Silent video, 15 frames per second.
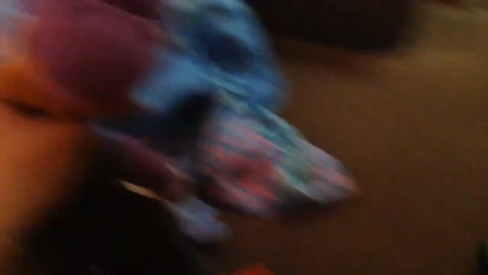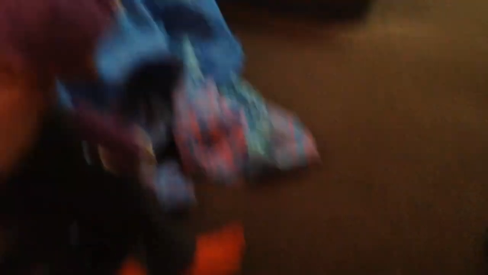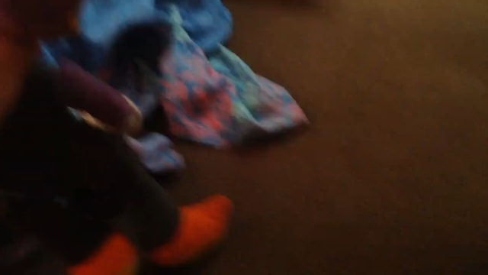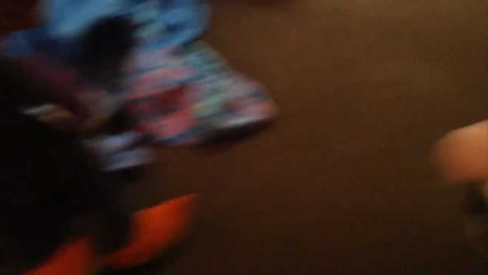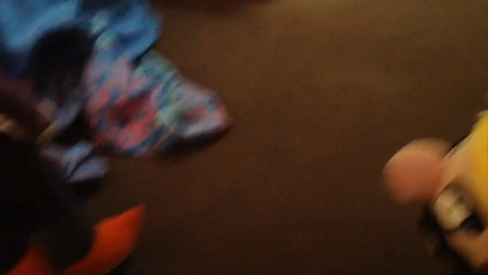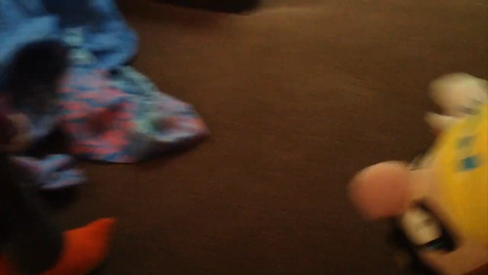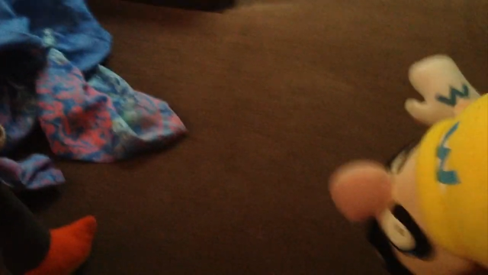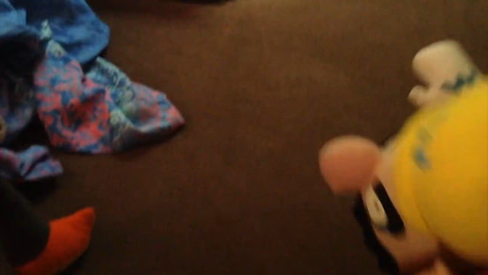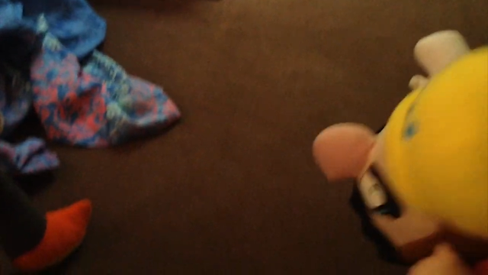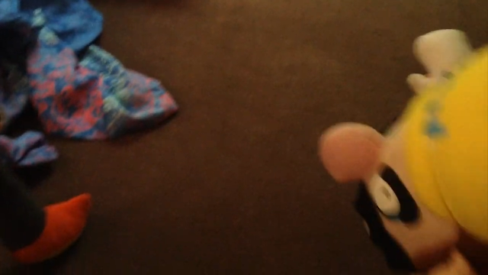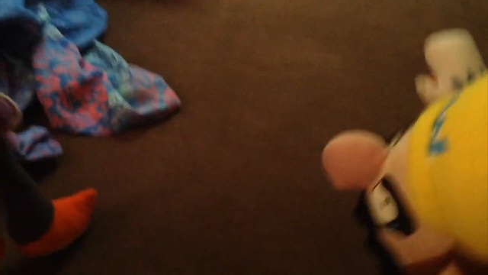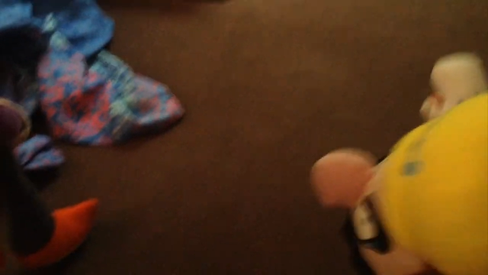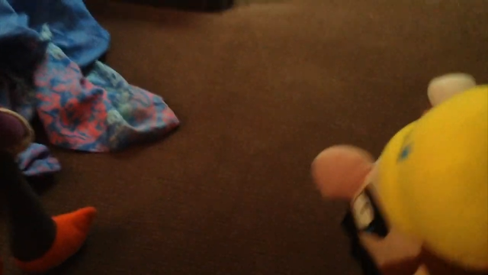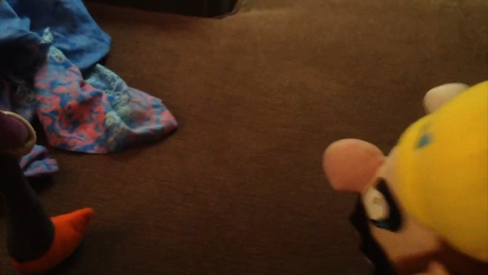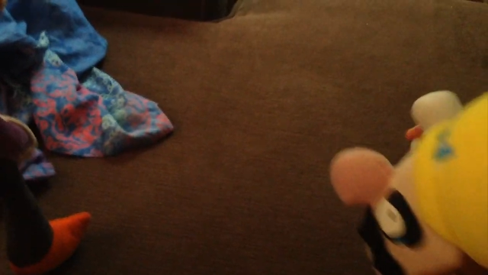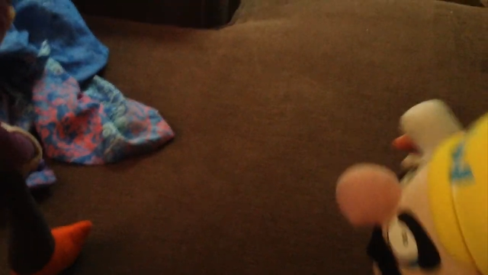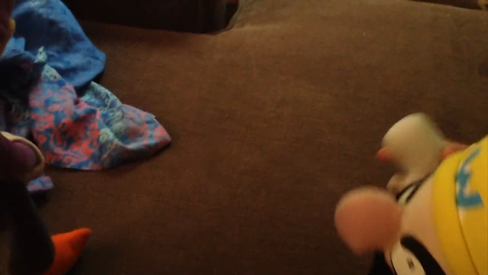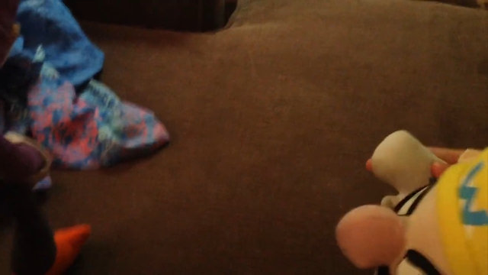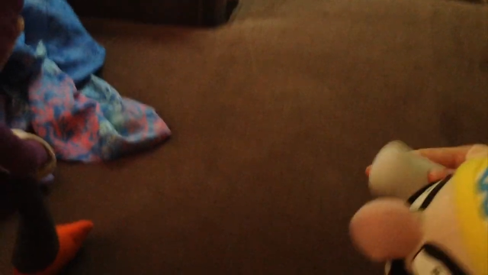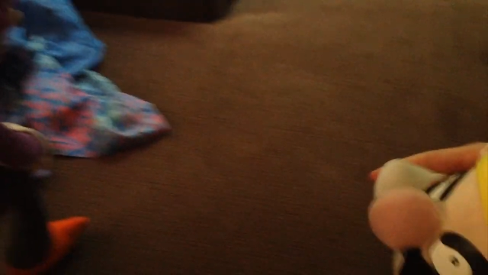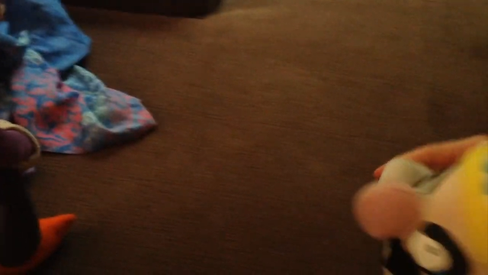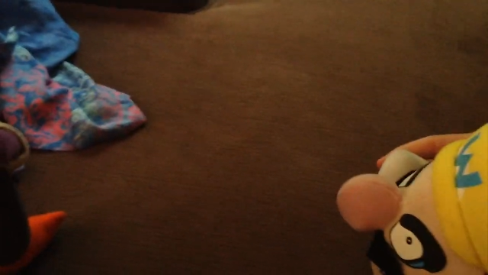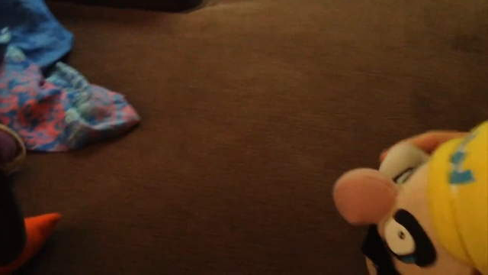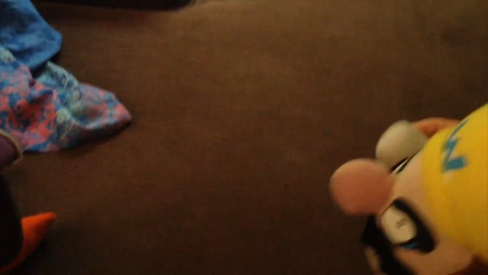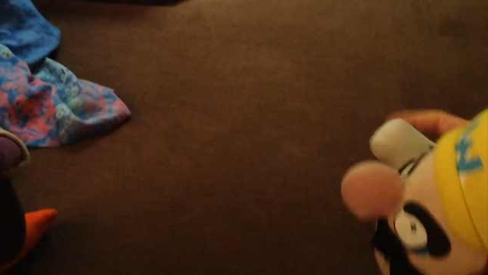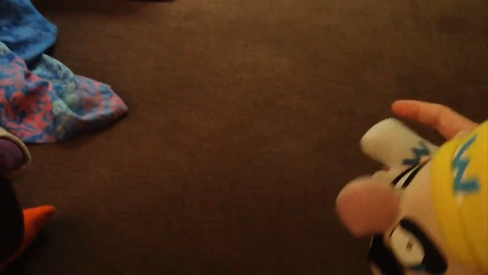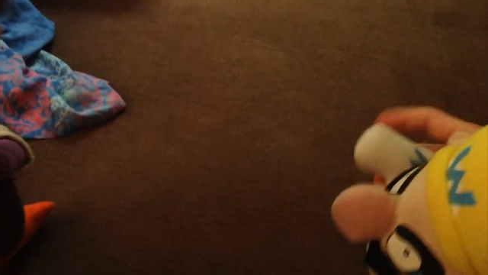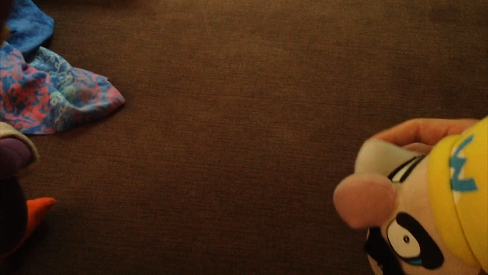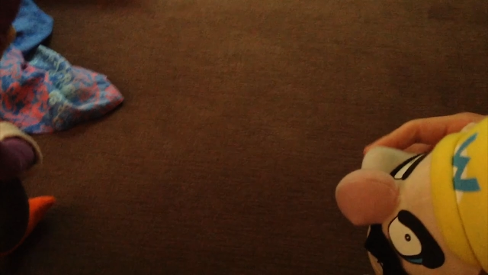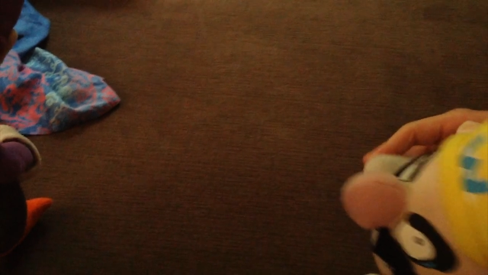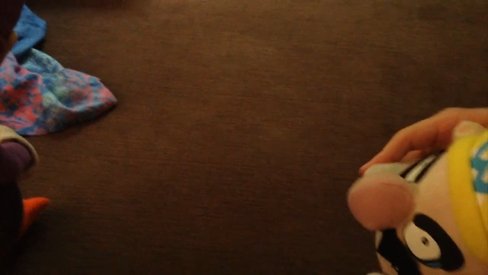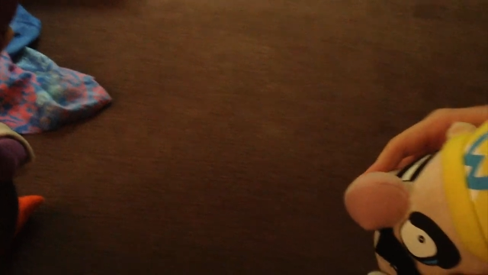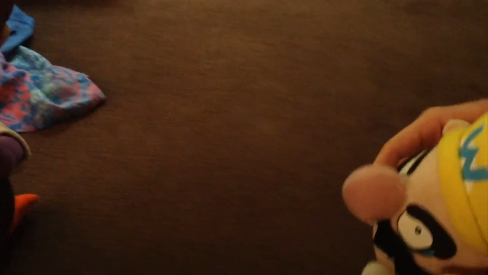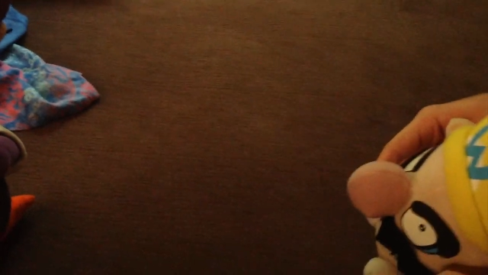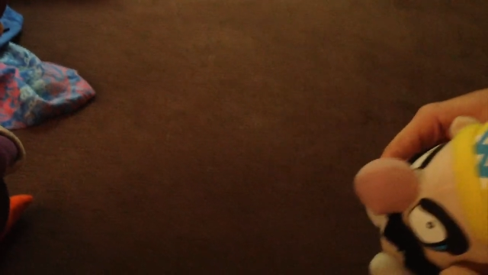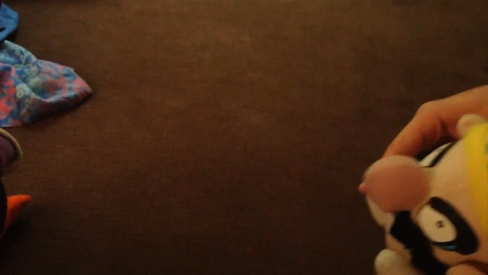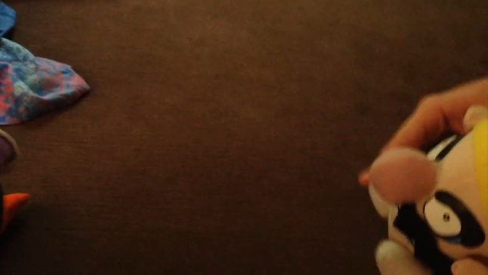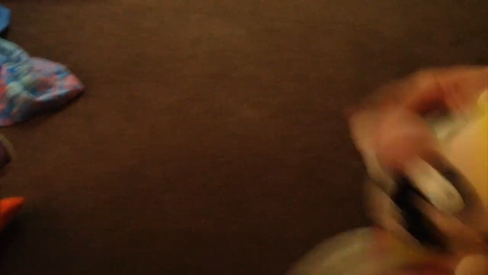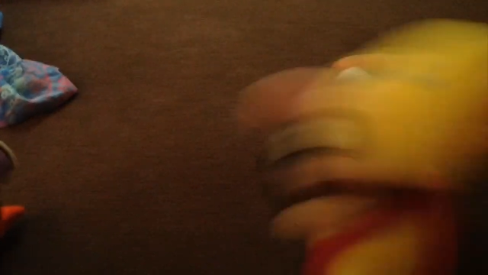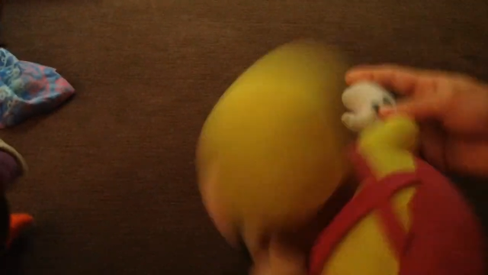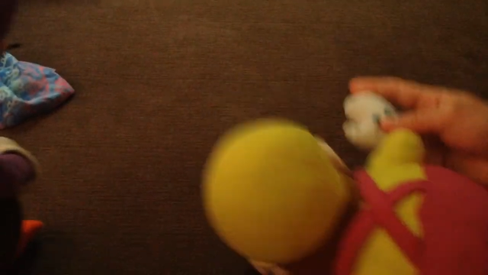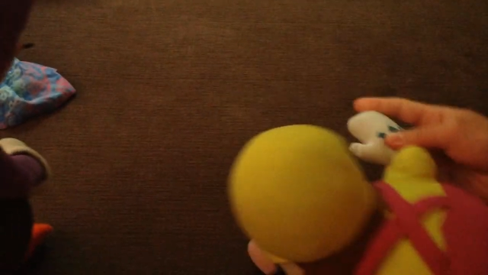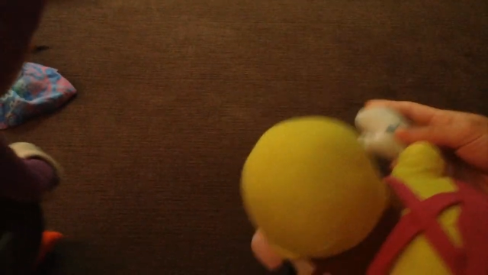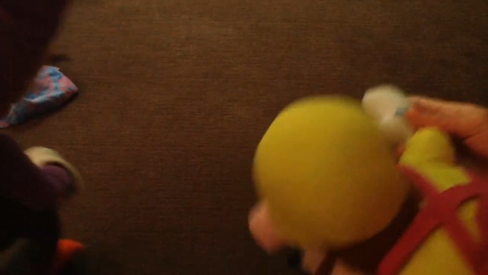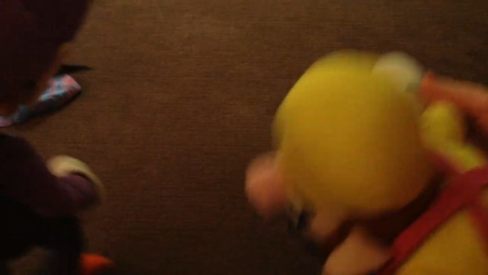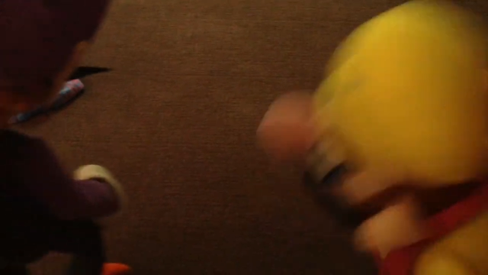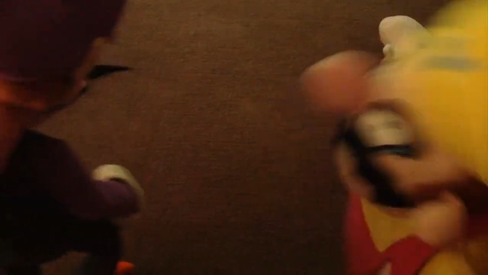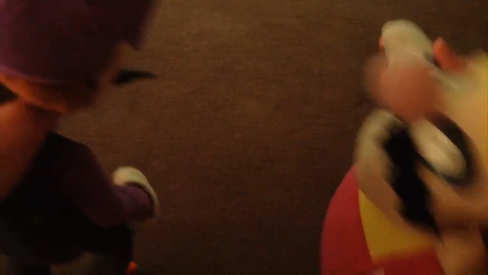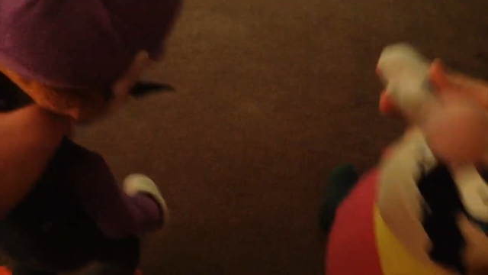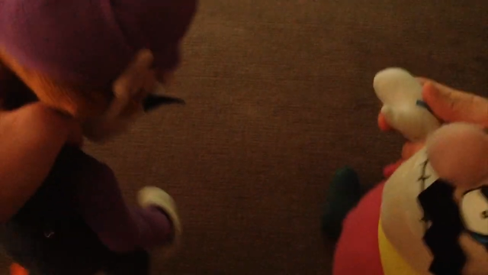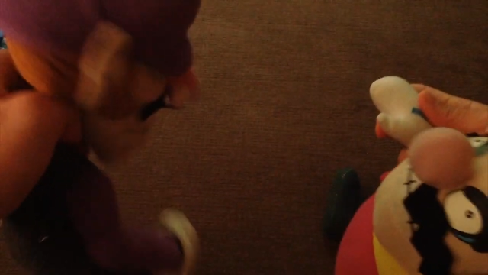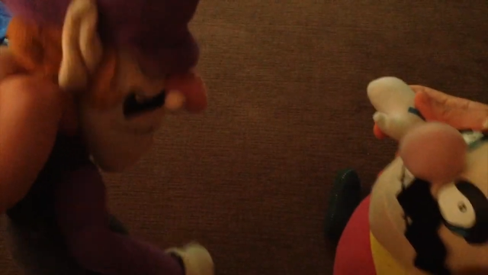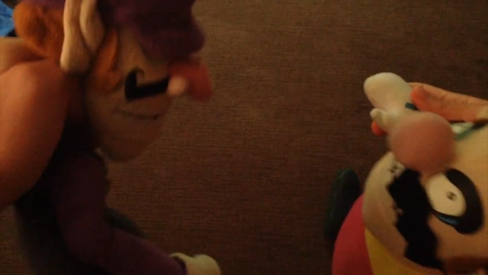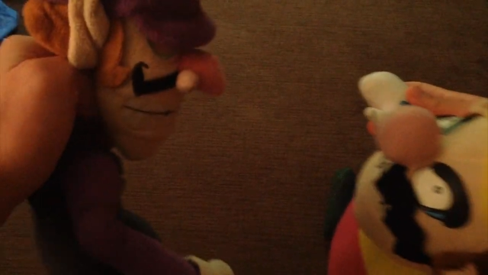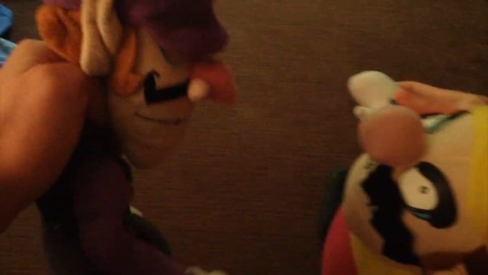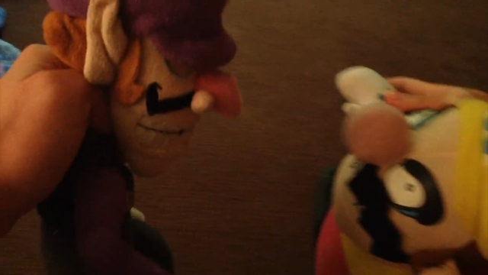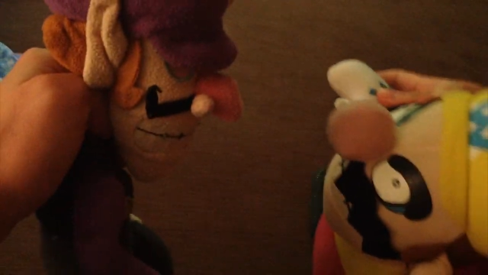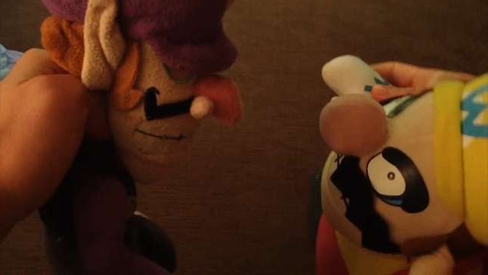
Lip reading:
[unreadable: no face in view]